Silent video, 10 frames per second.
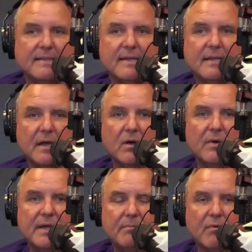thing, go
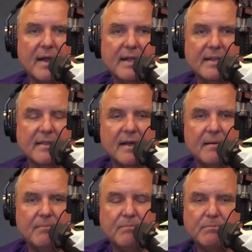in, break it
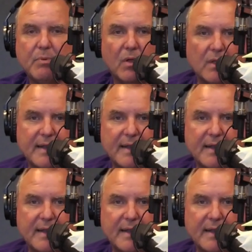up, pull